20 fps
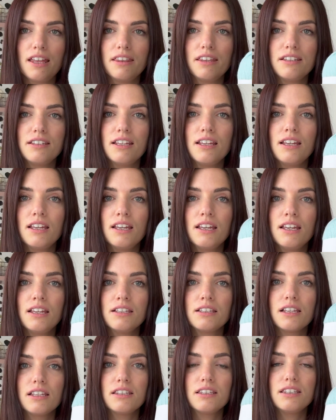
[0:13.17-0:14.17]
This
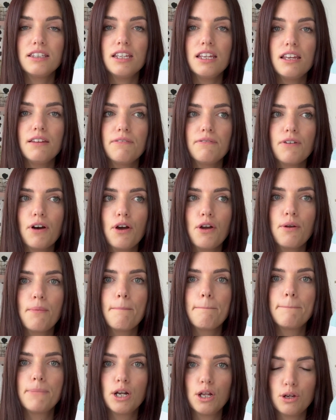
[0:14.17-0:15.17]
is Seafoam
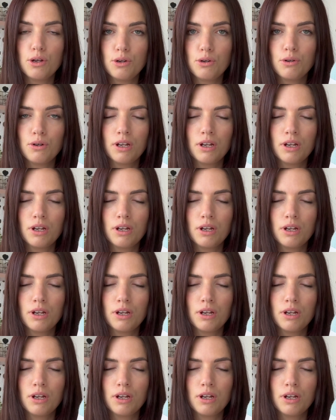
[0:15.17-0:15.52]
Blue.